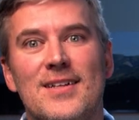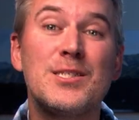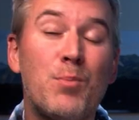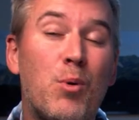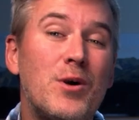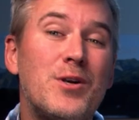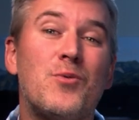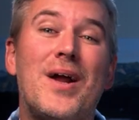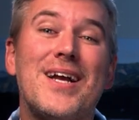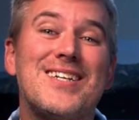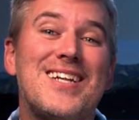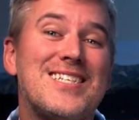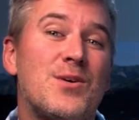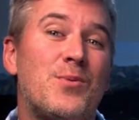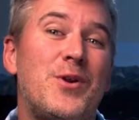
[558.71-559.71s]
It's important to
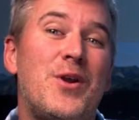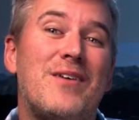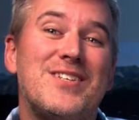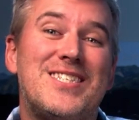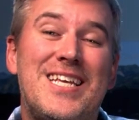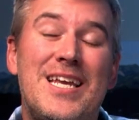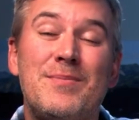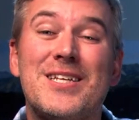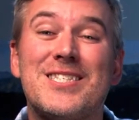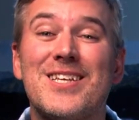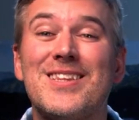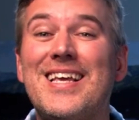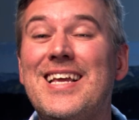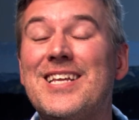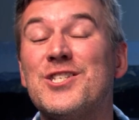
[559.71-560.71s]
recognize that when you have a team
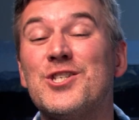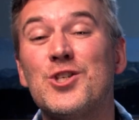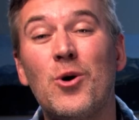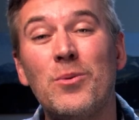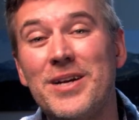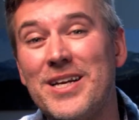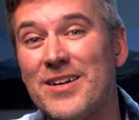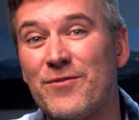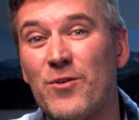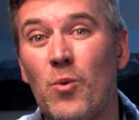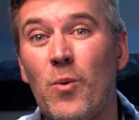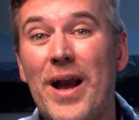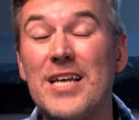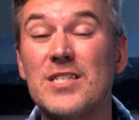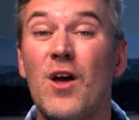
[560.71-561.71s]
that's elite in so many
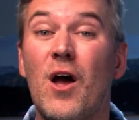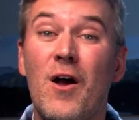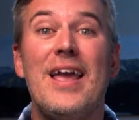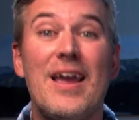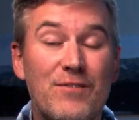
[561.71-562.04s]
different ways,